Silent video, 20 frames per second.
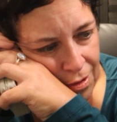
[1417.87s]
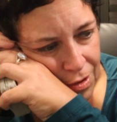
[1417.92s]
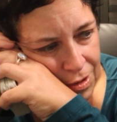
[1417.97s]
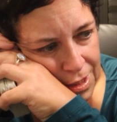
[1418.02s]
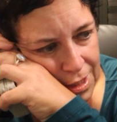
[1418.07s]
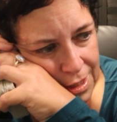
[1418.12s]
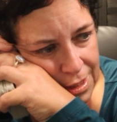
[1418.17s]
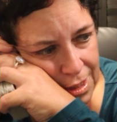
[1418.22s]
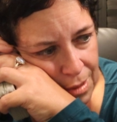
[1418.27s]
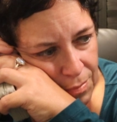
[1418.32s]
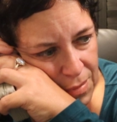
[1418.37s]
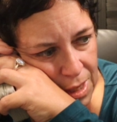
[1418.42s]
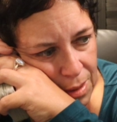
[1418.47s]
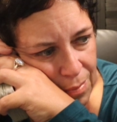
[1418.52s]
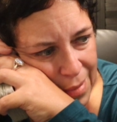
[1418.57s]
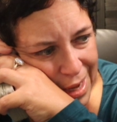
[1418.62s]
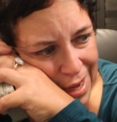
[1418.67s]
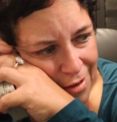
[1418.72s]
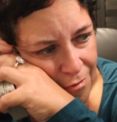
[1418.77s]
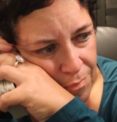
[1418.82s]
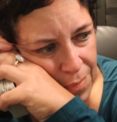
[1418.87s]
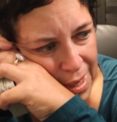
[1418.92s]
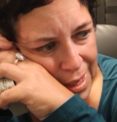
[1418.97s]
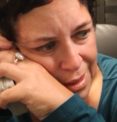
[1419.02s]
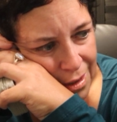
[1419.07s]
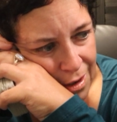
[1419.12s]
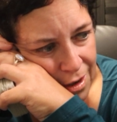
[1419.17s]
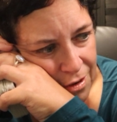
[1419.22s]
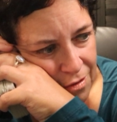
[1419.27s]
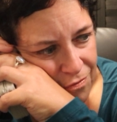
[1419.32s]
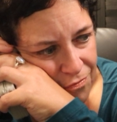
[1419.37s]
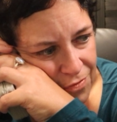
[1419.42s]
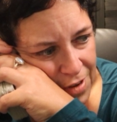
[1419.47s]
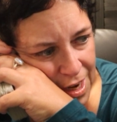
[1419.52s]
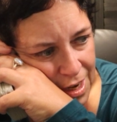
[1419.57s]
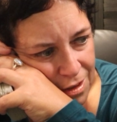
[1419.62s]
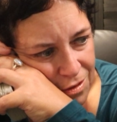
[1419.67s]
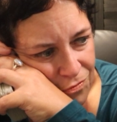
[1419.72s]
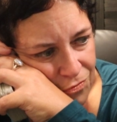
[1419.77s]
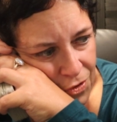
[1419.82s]
This is somebody that may have been
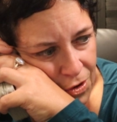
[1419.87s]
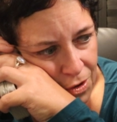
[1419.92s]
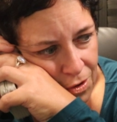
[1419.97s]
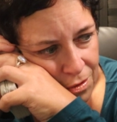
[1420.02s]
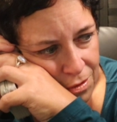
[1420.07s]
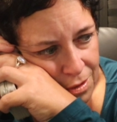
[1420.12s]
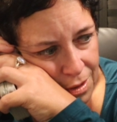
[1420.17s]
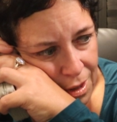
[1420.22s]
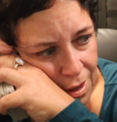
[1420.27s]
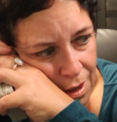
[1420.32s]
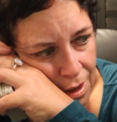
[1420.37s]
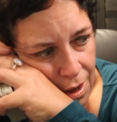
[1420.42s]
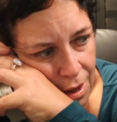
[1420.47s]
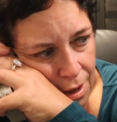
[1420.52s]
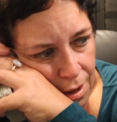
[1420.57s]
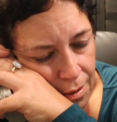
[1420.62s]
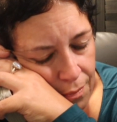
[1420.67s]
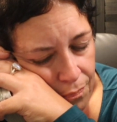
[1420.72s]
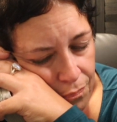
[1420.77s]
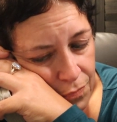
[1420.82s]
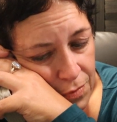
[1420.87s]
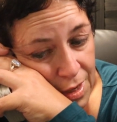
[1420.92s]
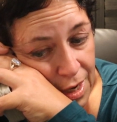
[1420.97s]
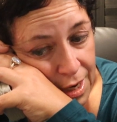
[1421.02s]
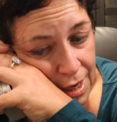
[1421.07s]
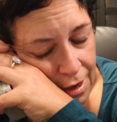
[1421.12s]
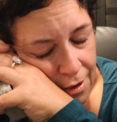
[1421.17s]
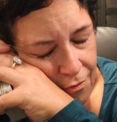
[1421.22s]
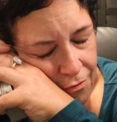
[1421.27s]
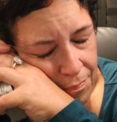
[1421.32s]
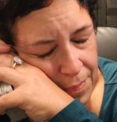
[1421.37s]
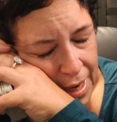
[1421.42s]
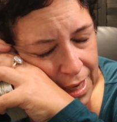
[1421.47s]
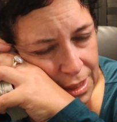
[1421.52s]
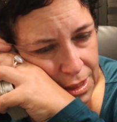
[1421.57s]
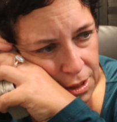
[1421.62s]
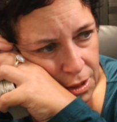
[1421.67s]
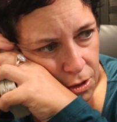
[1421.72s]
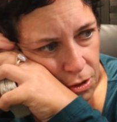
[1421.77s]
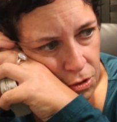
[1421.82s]
unfaithful. Um, Knight of
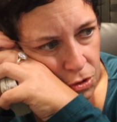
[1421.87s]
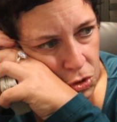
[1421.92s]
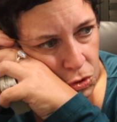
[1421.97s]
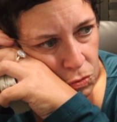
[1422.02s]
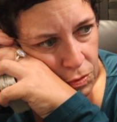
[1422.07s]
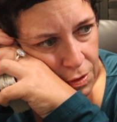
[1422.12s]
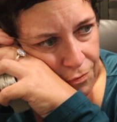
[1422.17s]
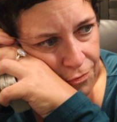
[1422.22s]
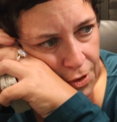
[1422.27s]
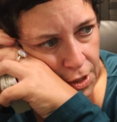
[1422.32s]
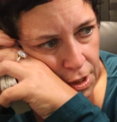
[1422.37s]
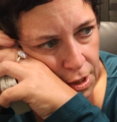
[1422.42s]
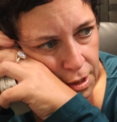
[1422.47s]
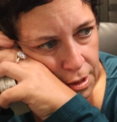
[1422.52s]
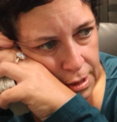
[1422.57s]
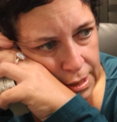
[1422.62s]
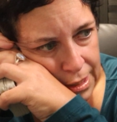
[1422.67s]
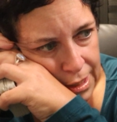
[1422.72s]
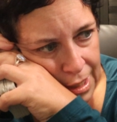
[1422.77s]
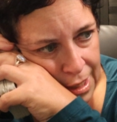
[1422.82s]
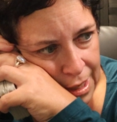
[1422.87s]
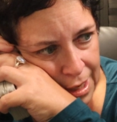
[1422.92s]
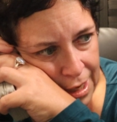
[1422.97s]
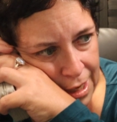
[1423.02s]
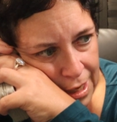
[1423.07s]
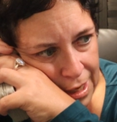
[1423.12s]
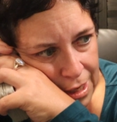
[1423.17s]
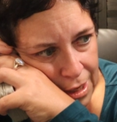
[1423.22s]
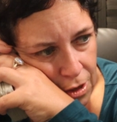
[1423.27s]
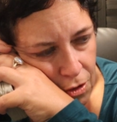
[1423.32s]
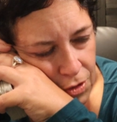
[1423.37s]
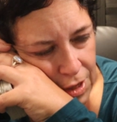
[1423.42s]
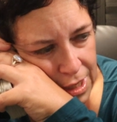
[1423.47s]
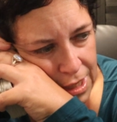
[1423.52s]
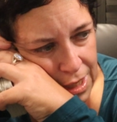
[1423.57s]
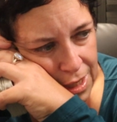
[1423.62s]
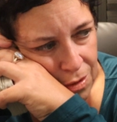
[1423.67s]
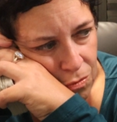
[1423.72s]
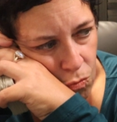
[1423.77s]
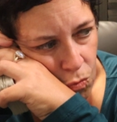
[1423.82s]
Pentacles reversed. You know, they
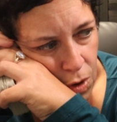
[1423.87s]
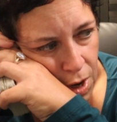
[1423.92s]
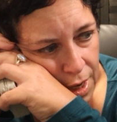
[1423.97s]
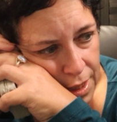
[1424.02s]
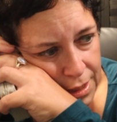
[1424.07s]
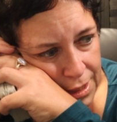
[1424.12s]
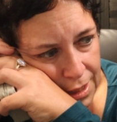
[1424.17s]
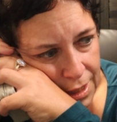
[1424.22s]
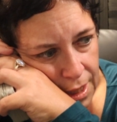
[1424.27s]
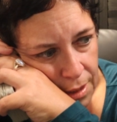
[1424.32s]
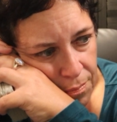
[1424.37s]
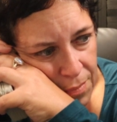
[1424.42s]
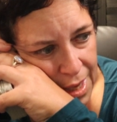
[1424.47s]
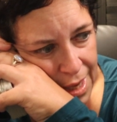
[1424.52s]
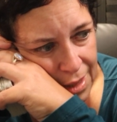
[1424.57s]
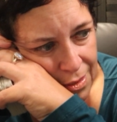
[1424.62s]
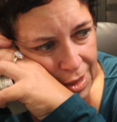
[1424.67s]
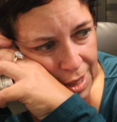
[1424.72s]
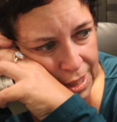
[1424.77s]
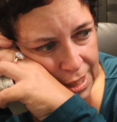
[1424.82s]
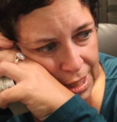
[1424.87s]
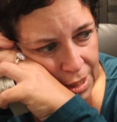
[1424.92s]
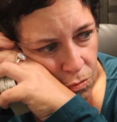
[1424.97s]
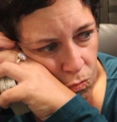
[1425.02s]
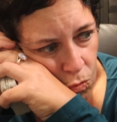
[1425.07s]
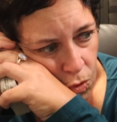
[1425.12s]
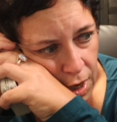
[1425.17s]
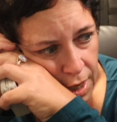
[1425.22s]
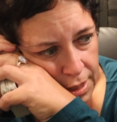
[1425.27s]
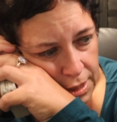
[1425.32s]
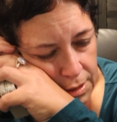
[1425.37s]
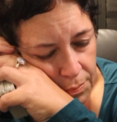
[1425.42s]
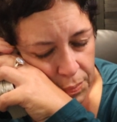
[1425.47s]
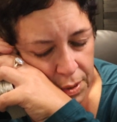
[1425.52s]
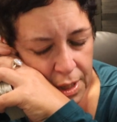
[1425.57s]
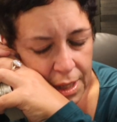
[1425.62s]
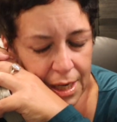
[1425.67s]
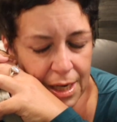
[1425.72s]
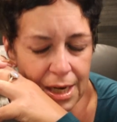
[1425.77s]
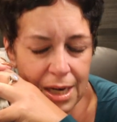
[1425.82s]
didn't want to commit. They didn't want to
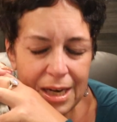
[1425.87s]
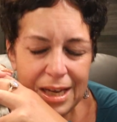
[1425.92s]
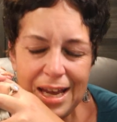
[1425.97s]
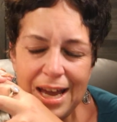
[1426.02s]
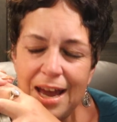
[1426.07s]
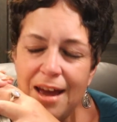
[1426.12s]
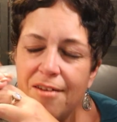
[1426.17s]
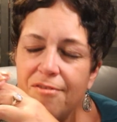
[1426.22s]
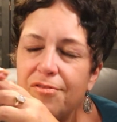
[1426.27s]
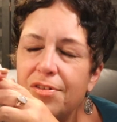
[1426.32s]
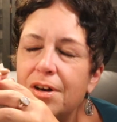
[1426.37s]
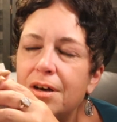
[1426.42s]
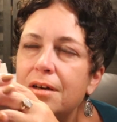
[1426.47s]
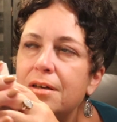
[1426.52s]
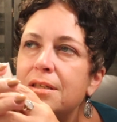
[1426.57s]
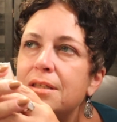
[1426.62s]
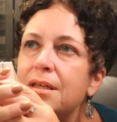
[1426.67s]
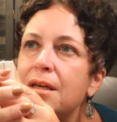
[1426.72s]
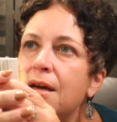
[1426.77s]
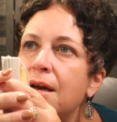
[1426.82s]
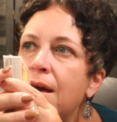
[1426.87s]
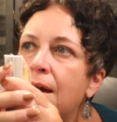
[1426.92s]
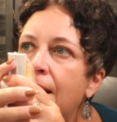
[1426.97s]
put in any effort.